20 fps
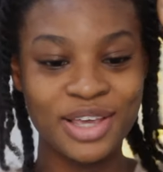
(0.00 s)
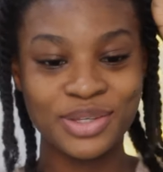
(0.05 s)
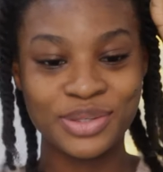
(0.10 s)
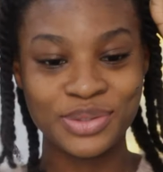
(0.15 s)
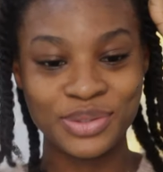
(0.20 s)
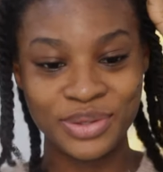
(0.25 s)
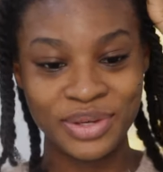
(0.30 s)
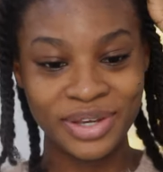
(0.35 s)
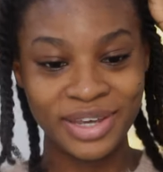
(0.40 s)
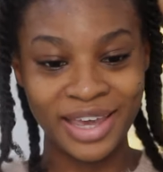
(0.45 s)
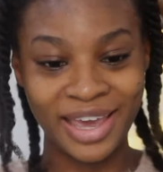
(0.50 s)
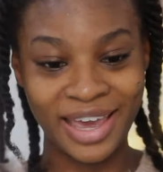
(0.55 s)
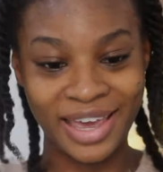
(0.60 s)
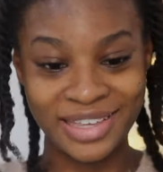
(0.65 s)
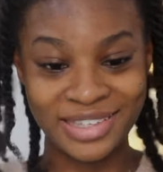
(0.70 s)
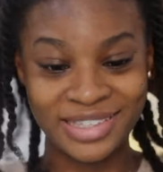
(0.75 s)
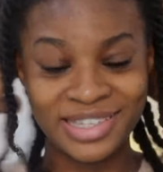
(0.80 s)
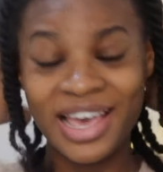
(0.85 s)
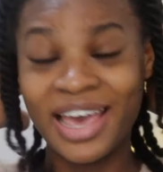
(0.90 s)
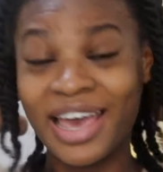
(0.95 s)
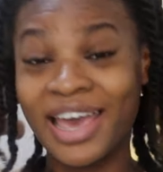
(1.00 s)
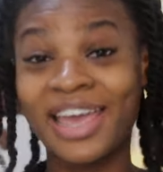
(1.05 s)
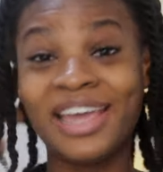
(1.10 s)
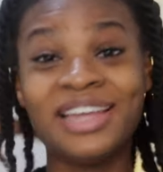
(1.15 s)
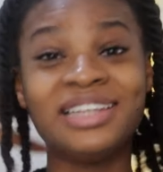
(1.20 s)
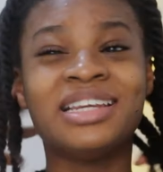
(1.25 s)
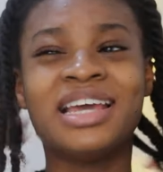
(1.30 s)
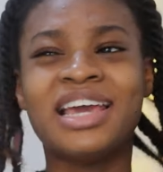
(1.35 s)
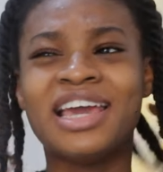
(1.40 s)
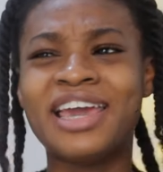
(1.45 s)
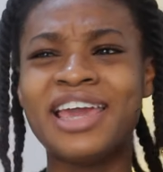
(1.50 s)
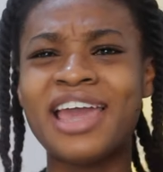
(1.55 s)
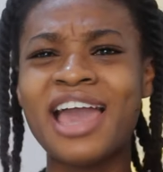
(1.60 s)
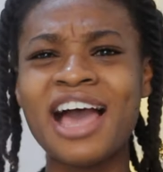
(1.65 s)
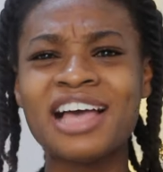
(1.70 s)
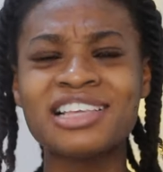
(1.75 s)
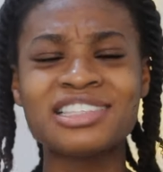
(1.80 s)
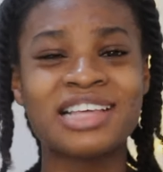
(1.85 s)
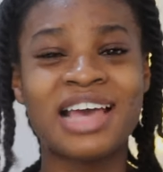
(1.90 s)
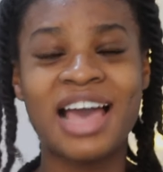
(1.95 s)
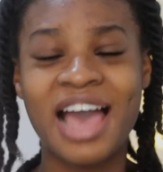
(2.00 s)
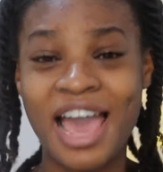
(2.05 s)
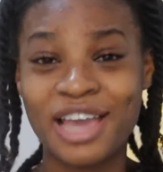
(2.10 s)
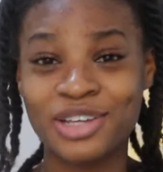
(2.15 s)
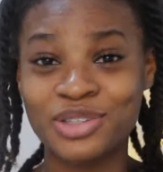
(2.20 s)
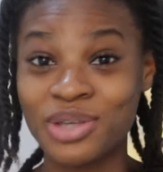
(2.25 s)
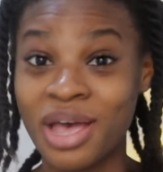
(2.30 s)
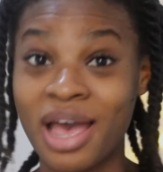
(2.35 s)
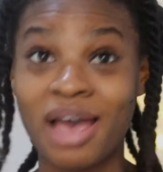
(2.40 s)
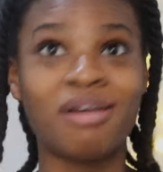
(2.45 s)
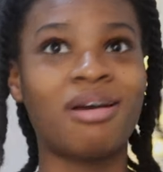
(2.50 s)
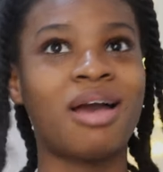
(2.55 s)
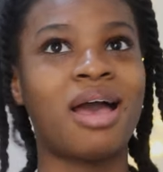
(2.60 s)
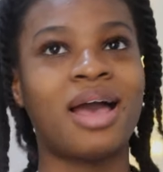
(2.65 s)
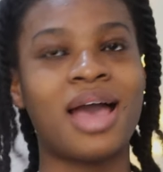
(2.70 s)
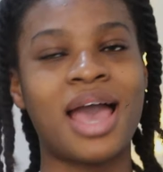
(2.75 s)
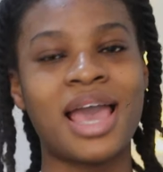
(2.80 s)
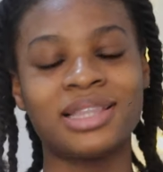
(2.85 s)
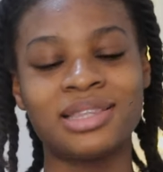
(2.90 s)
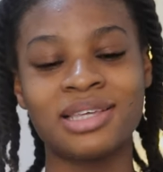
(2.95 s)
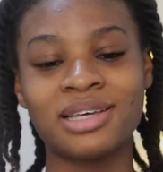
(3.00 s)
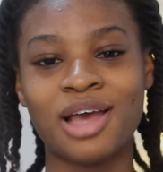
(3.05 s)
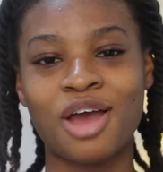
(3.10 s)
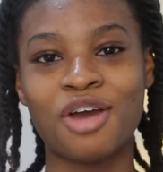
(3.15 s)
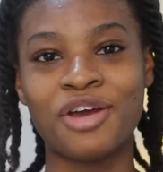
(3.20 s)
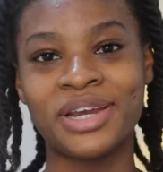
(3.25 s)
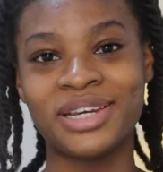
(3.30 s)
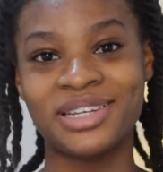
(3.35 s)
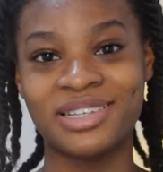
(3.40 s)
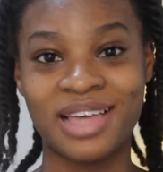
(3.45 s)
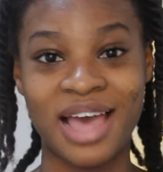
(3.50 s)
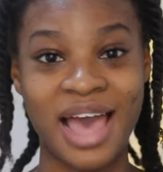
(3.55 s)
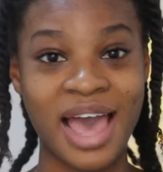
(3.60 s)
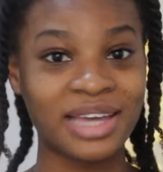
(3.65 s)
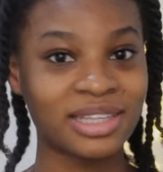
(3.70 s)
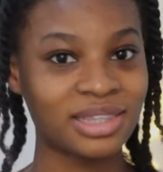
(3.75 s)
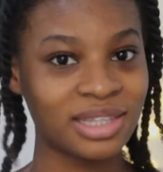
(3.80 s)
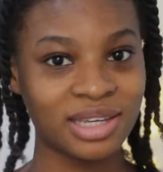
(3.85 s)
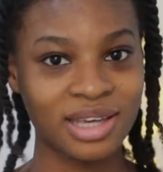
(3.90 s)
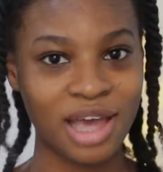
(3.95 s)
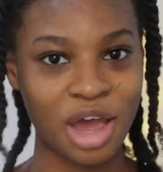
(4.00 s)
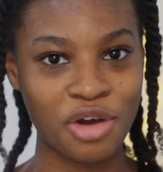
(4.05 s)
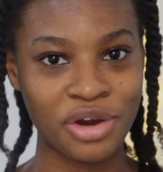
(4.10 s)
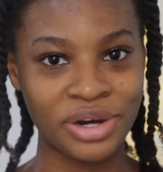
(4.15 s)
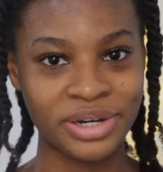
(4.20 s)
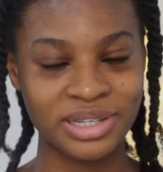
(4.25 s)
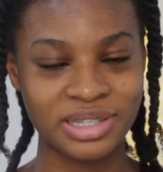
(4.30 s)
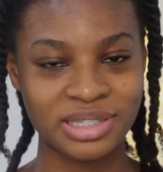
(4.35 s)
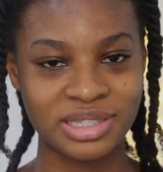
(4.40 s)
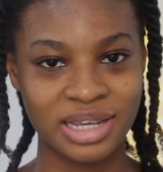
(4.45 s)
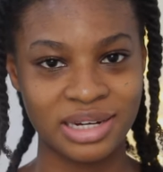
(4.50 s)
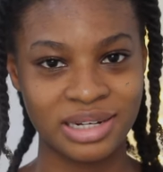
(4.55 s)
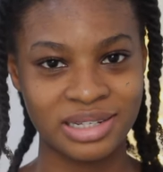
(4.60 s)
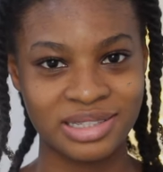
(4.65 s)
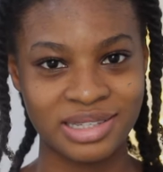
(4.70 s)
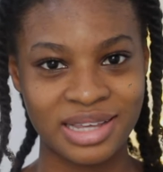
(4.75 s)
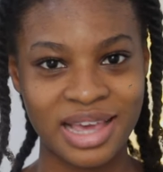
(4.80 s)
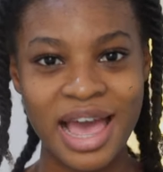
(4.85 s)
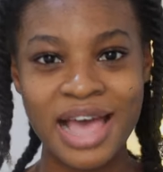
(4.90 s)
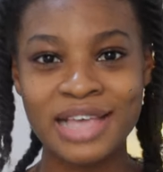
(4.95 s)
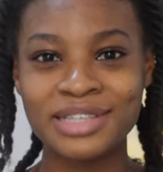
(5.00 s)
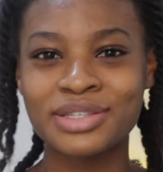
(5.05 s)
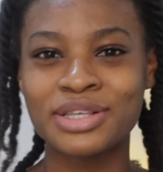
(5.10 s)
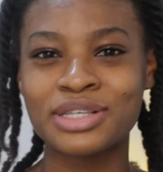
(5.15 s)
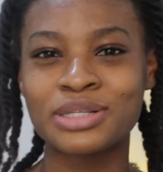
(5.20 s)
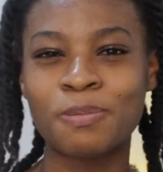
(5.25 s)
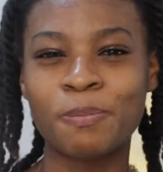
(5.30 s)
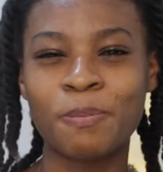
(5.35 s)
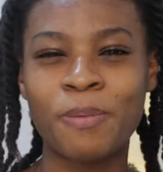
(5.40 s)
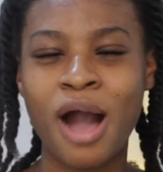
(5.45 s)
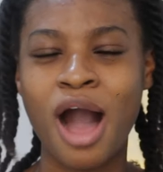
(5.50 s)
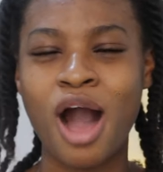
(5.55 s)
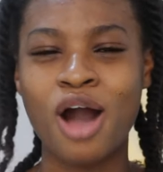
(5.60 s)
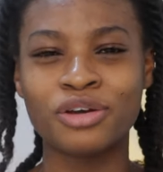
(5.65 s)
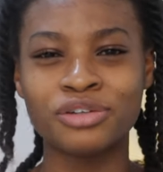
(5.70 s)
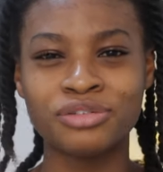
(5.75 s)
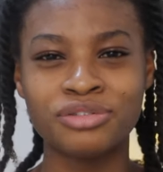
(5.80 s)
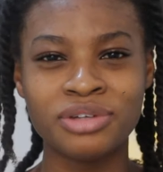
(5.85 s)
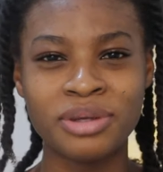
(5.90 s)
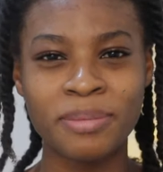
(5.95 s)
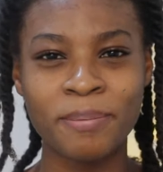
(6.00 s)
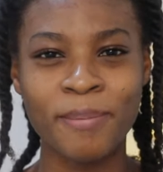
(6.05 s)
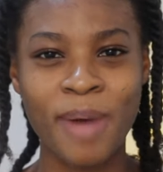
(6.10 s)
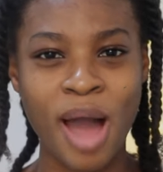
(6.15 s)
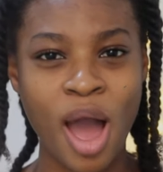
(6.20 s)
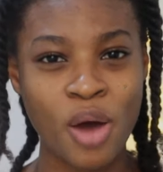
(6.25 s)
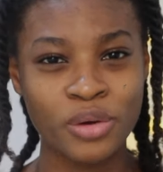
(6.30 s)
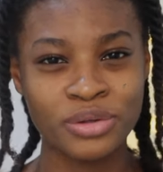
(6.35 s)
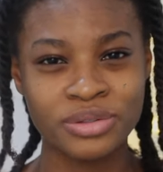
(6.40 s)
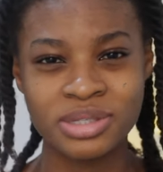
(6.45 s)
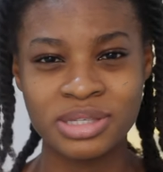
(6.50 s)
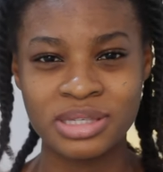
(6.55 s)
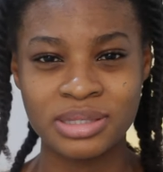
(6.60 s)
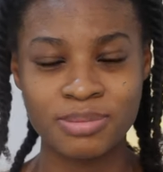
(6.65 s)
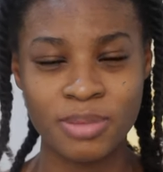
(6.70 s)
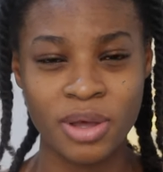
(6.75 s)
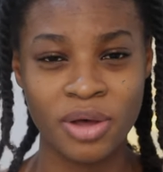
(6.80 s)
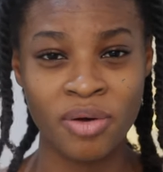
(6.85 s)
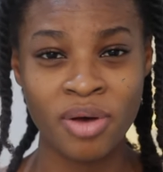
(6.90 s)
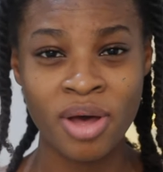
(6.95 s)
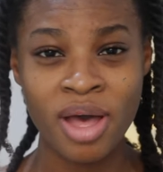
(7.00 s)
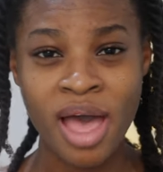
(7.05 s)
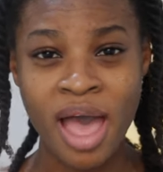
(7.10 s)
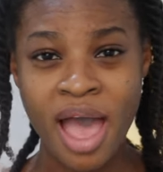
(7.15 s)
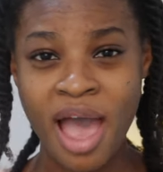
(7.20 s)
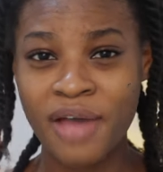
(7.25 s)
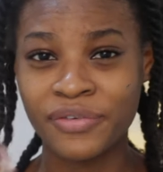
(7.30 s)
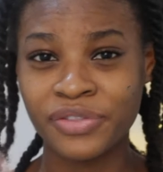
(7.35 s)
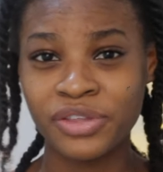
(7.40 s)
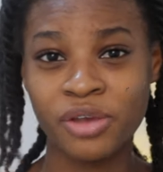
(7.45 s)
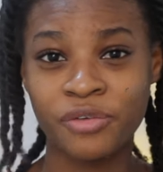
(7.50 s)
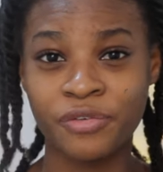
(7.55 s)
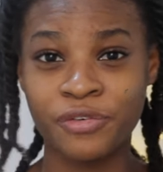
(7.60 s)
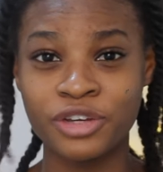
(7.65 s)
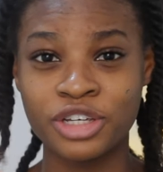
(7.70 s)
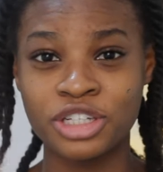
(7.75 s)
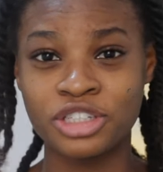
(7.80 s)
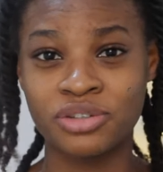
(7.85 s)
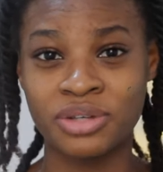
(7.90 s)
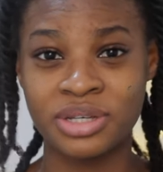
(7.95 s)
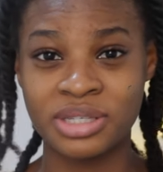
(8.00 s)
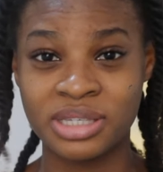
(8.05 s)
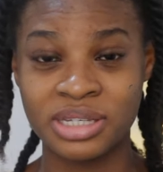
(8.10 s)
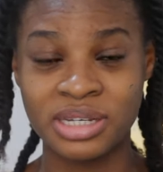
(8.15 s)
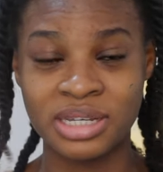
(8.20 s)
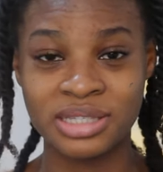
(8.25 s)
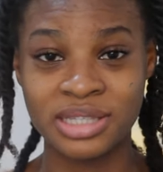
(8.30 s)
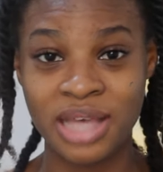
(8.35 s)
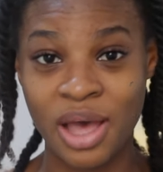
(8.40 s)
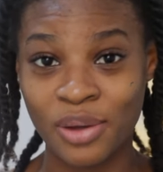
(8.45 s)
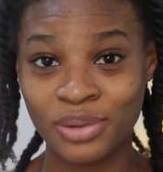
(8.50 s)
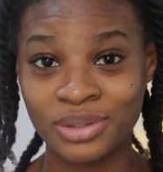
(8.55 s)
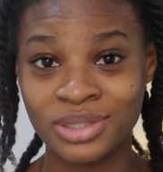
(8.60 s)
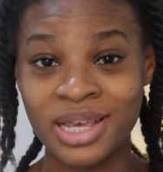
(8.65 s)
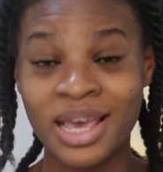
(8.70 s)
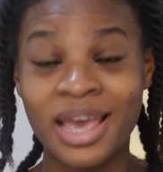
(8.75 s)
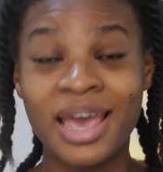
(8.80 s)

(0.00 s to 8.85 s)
so yes and it has I, I i think already i think i already said it it has this powdery mouth smell after you finish rinsing it out